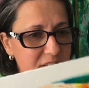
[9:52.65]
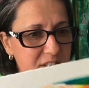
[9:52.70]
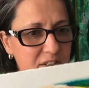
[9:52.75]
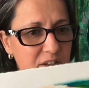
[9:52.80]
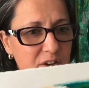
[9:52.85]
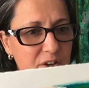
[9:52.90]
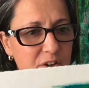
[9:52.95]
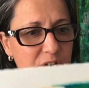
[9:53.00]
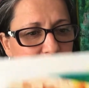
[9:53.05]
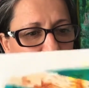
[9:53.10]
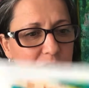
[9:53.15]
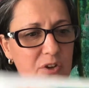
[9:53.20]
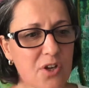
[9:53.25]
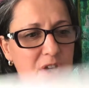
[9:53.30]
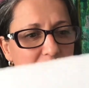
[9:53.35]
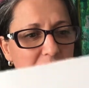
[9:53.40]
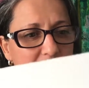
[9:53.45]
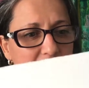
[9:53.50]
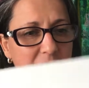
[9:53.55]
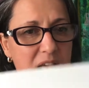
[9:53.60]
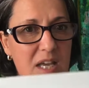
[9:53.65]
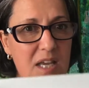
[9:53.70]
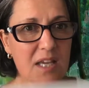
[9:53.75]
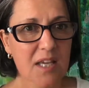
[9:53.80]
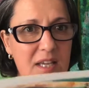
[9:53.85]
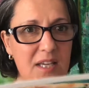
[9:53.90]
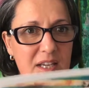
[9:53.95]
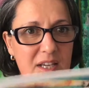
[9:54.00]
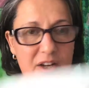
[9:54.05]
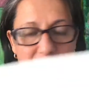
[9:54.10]
So,
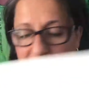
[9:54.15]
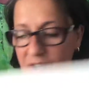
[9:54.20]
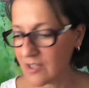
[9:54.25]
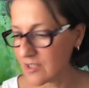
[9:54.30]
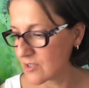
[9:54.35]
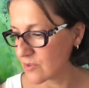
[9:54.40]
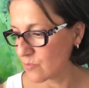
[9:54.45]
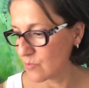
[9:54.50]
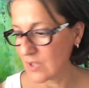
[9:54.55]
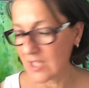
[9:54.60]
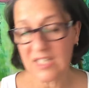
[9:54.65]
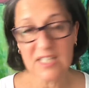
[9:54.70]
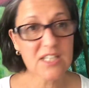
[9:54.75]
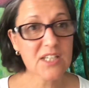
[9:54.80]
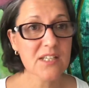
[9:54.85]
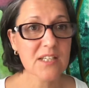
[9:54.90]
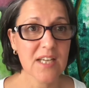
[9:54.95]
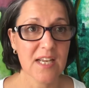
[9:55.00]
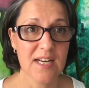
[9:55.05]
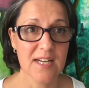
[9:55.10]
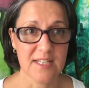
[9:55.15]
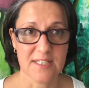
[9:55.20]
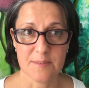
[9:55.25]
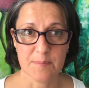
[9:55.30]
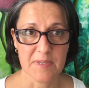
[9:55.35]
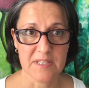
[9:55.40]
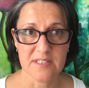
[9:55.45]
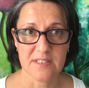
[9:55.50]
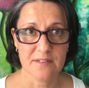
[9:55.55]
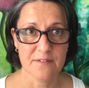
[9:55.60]
it's really
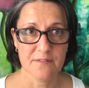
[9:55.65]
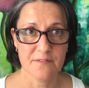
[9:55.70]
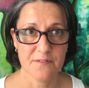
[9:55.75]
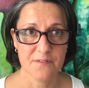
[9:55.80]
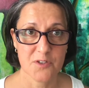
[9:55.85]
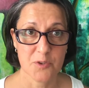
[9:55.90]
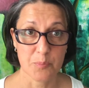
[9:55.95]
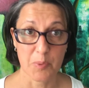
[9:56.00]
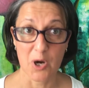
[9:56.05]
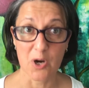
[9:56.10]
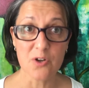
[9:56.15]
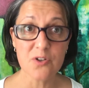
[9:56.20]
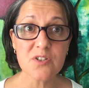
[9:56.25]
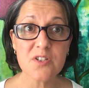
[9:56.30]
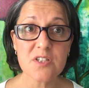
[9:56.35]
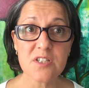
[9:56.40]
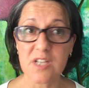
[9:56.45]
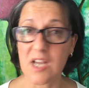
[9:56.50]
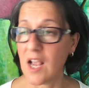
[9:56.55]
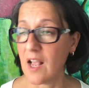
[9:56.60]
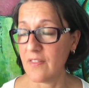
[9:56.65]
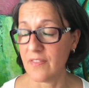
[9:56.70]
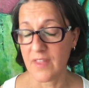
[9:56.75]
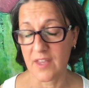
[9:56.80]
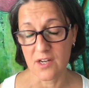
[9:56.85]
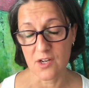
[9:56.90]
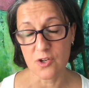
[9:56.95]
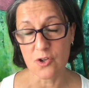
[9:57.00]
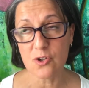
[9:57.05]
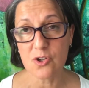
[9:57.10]
inexpensive to post, and
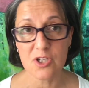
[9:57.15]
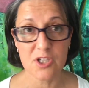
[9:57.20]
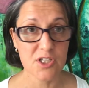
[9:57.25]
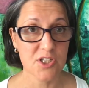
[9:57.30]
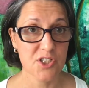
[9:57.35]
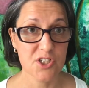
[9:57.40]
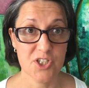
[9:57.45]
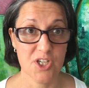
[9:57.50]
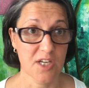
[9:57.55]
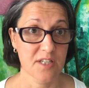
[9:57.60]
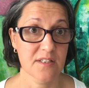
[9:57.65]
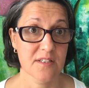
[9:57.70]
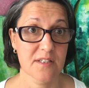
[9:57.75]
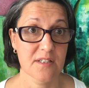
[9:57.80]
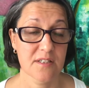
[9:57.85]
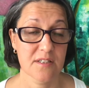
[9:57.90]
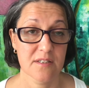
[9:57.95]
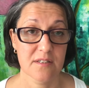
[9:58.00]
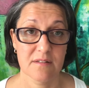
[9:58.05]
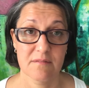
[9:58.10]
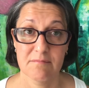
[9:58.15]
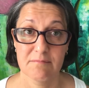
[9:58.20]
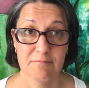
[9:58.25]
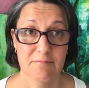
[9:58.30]
then you can just,